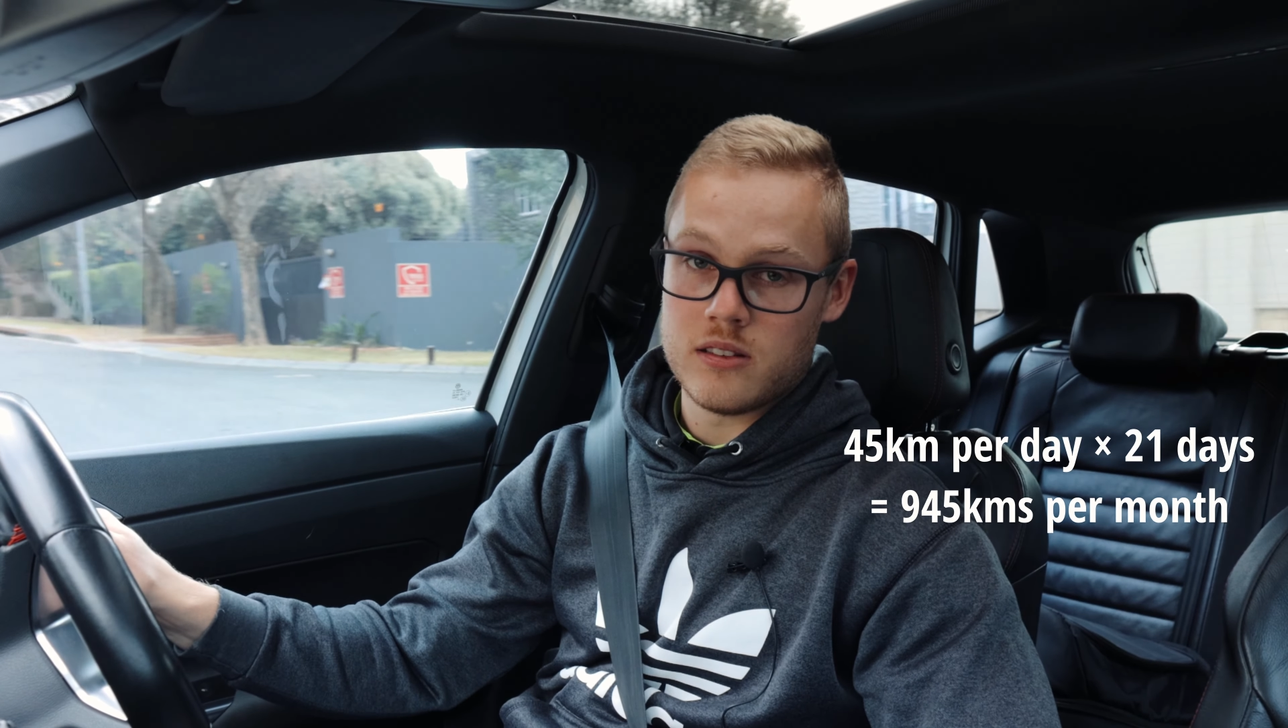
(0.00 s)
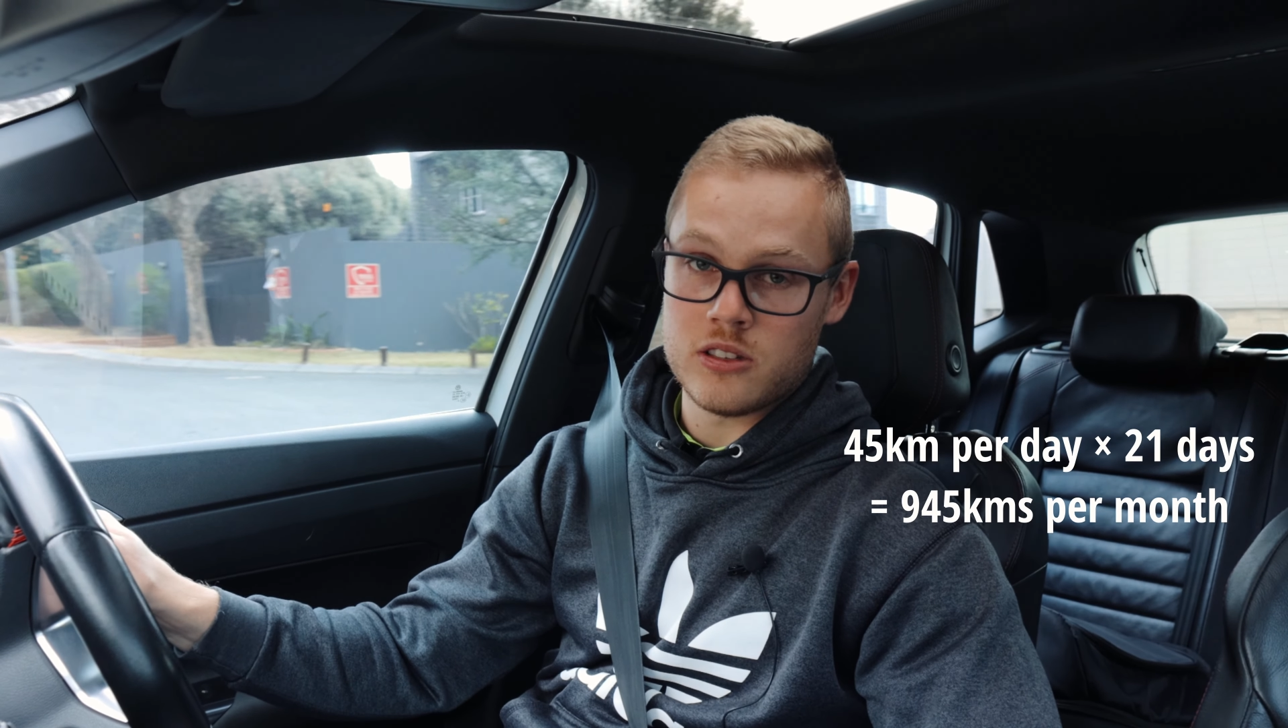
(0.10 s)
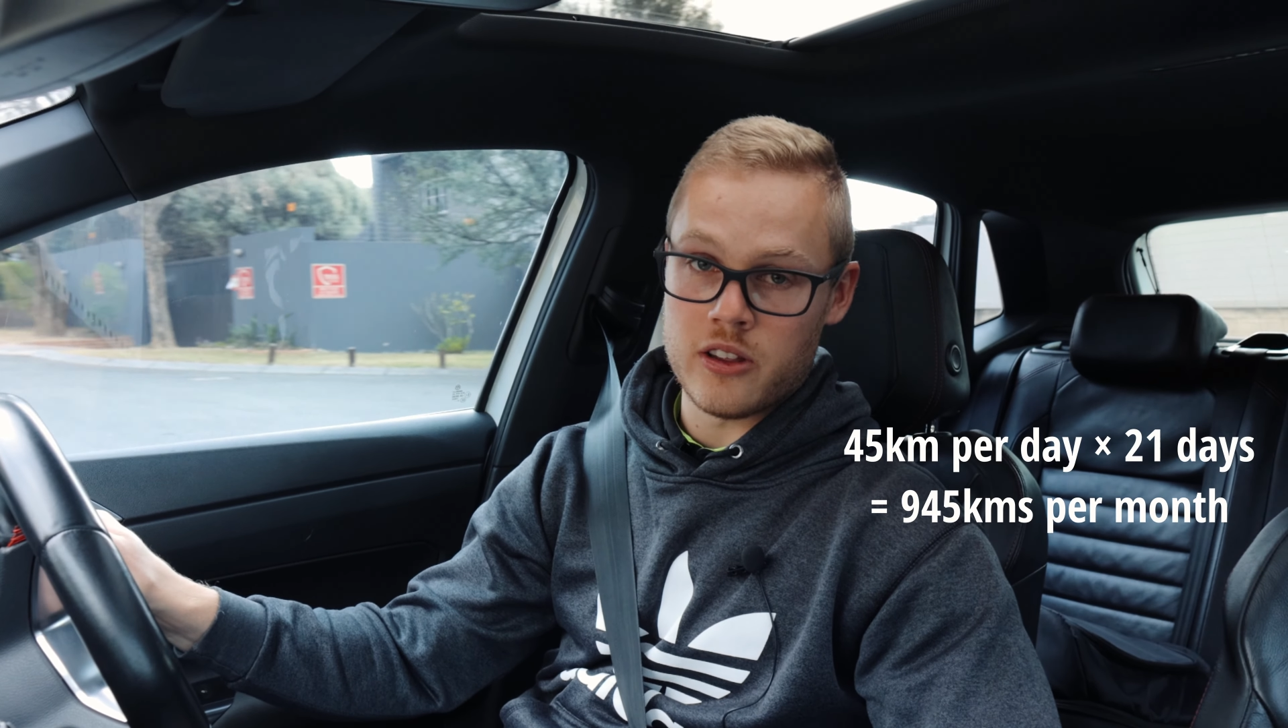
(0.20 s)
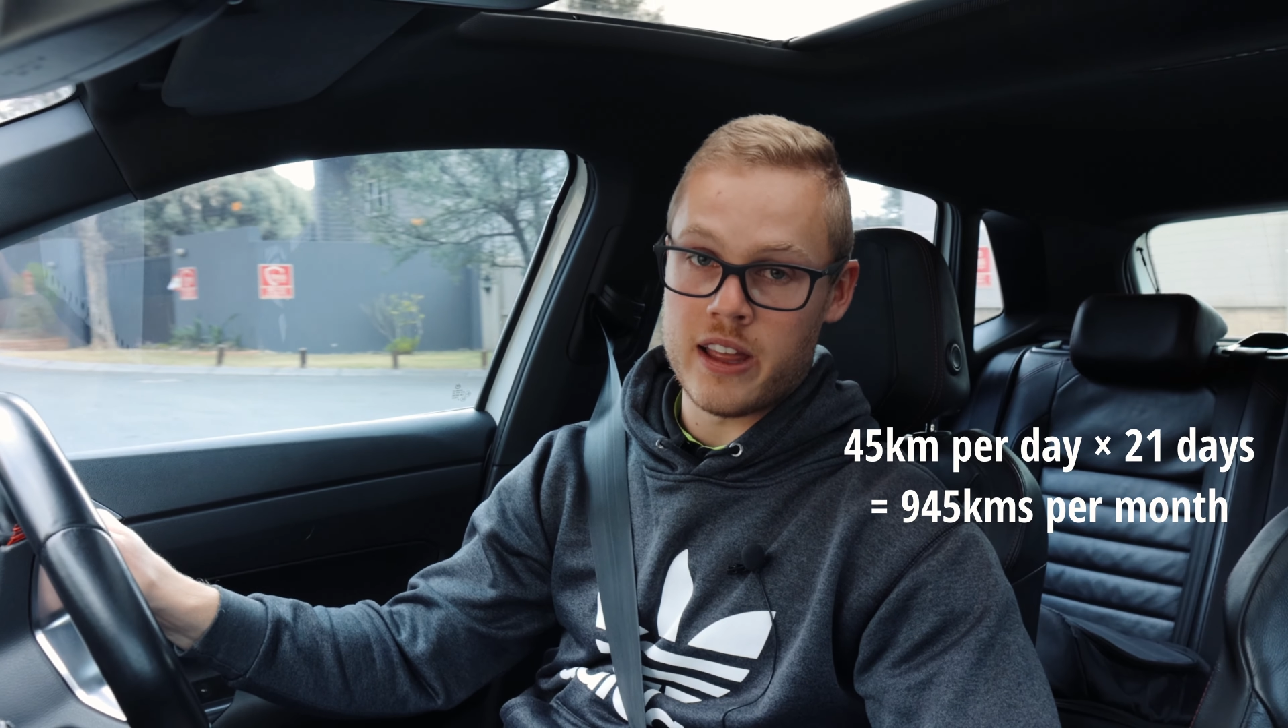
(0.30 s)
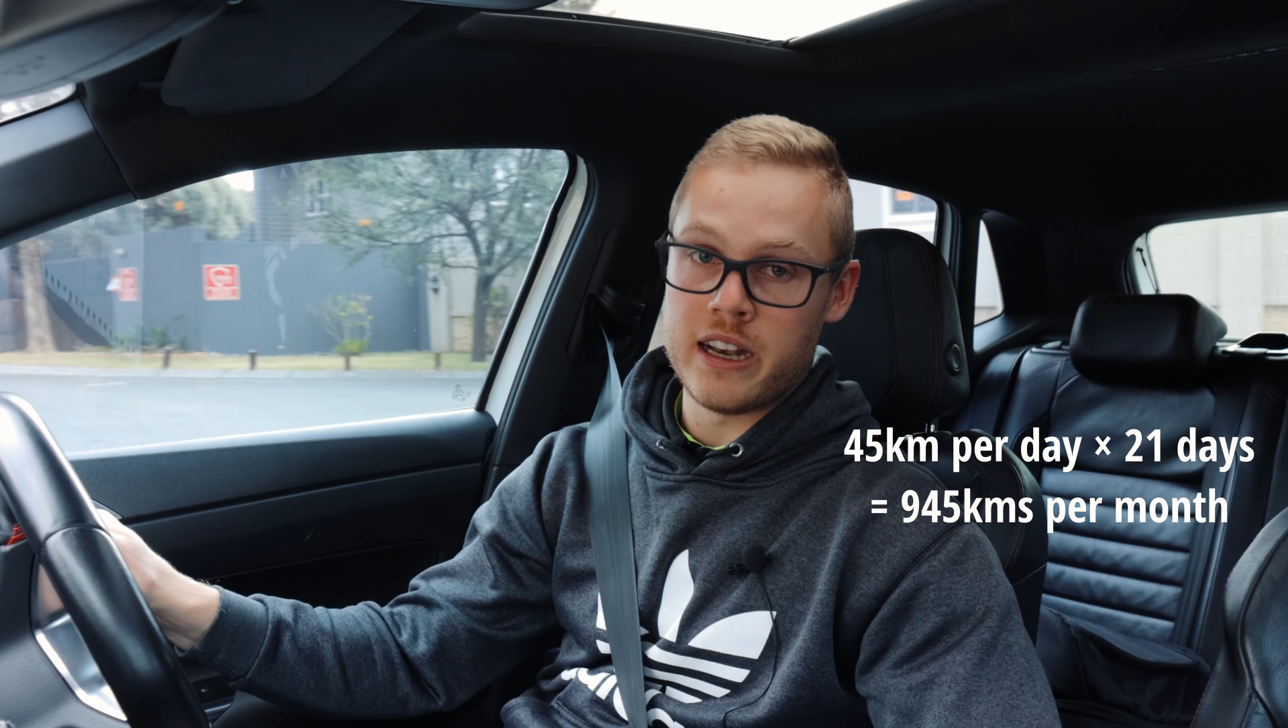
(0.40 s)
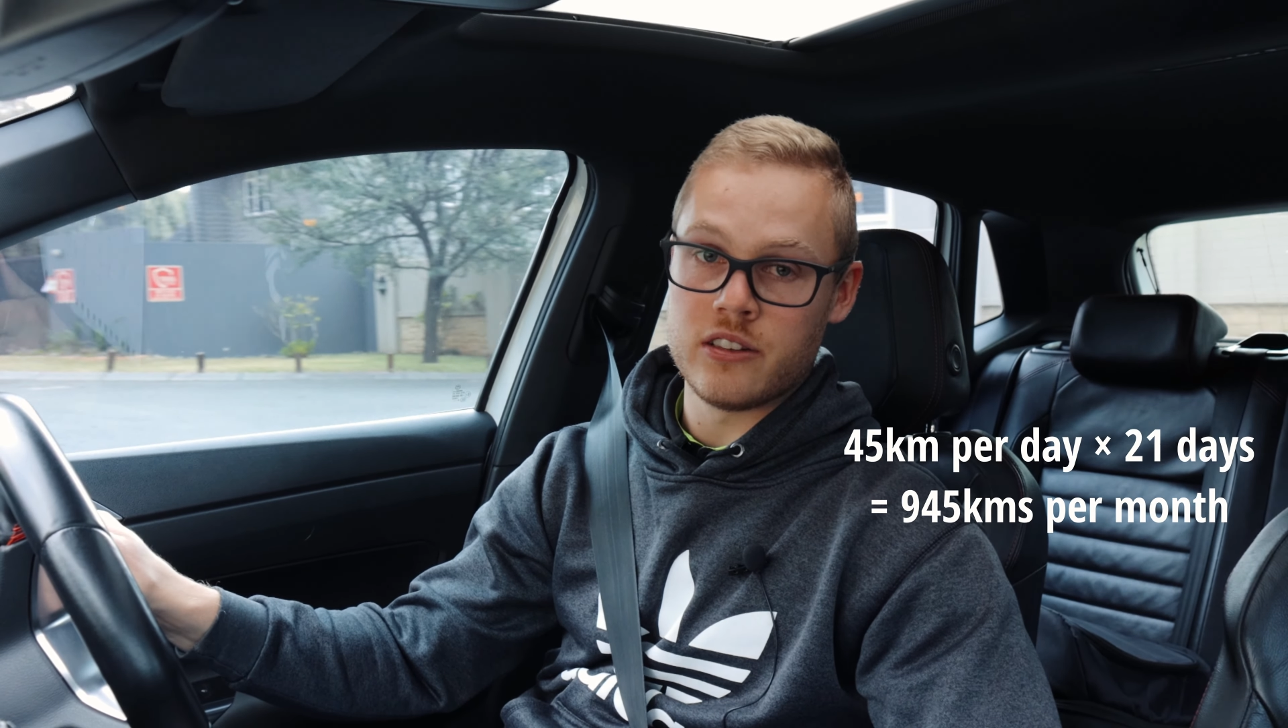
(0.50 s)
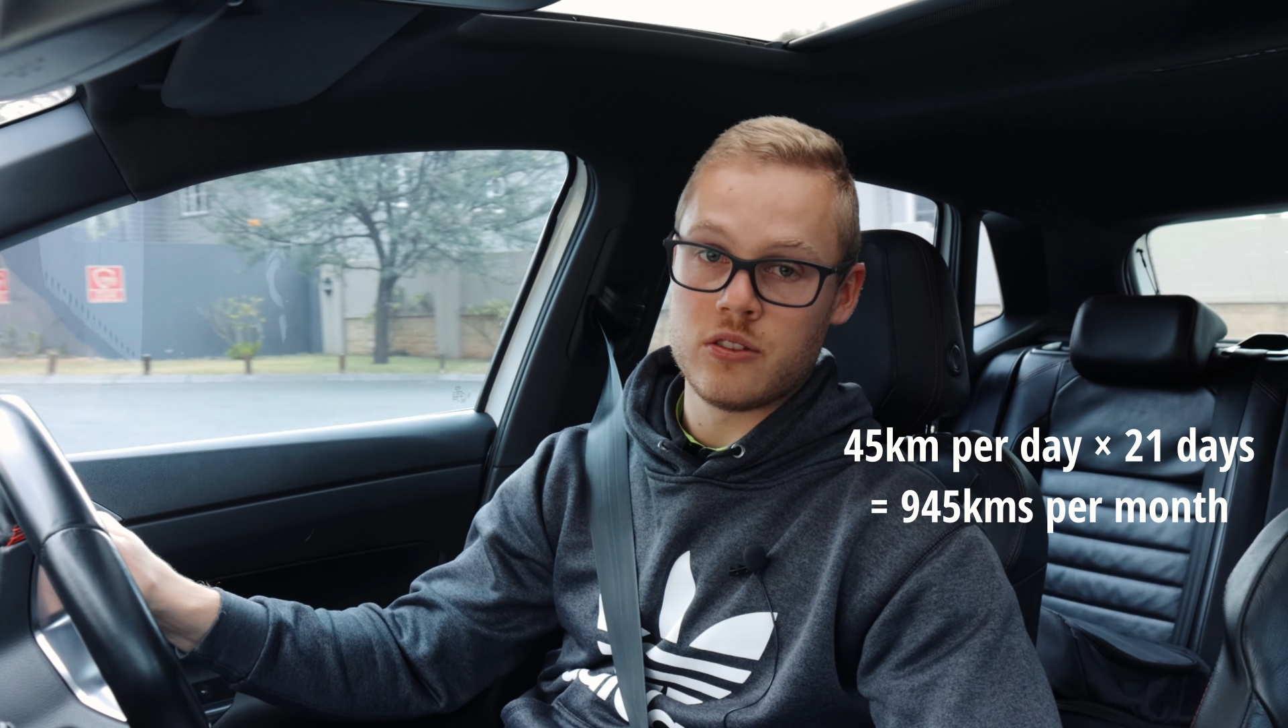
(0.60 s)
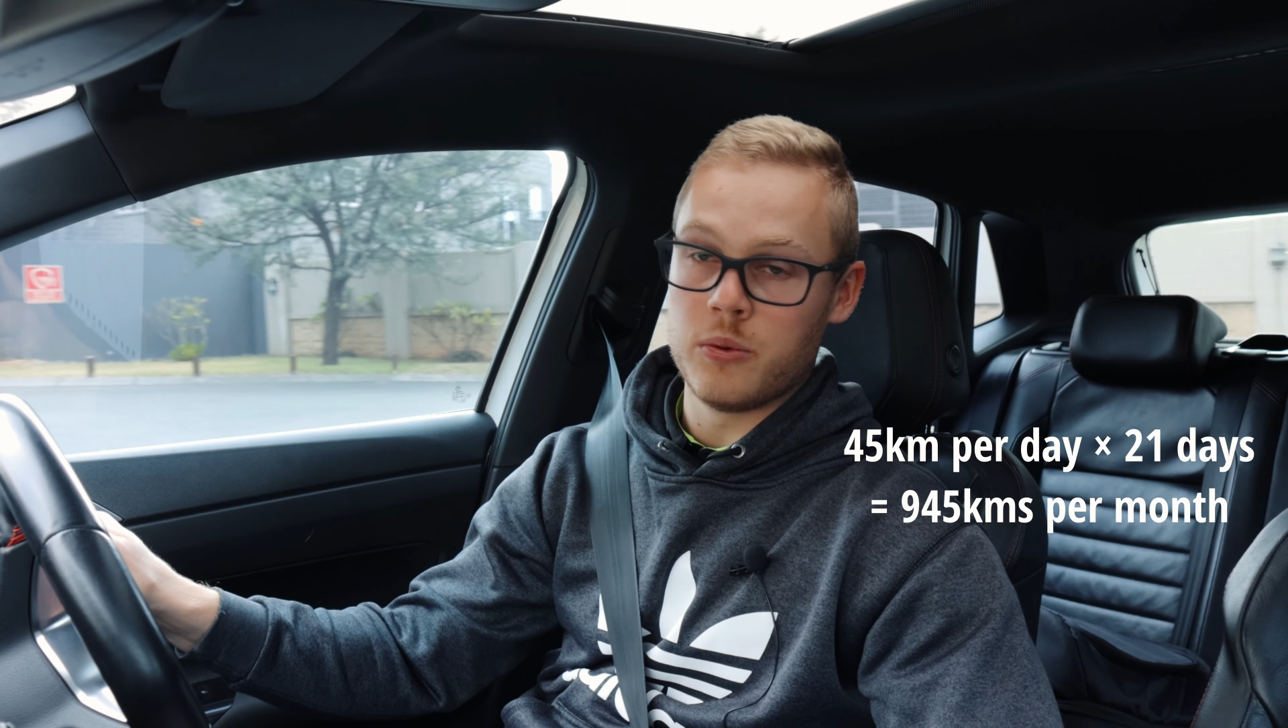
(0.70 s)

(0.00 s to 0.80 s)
So that is to